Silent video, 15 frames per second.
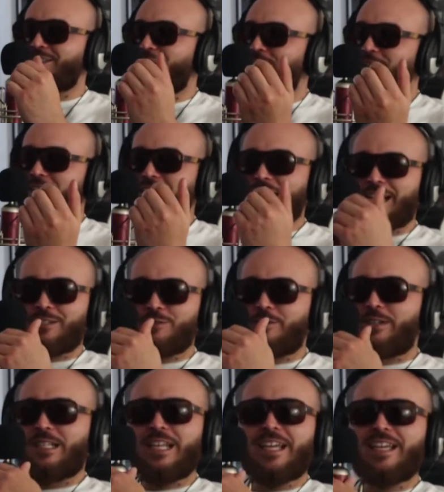I started looking like
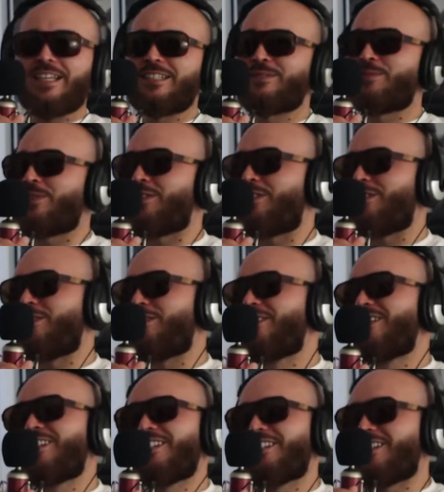Tory Lanez, bro.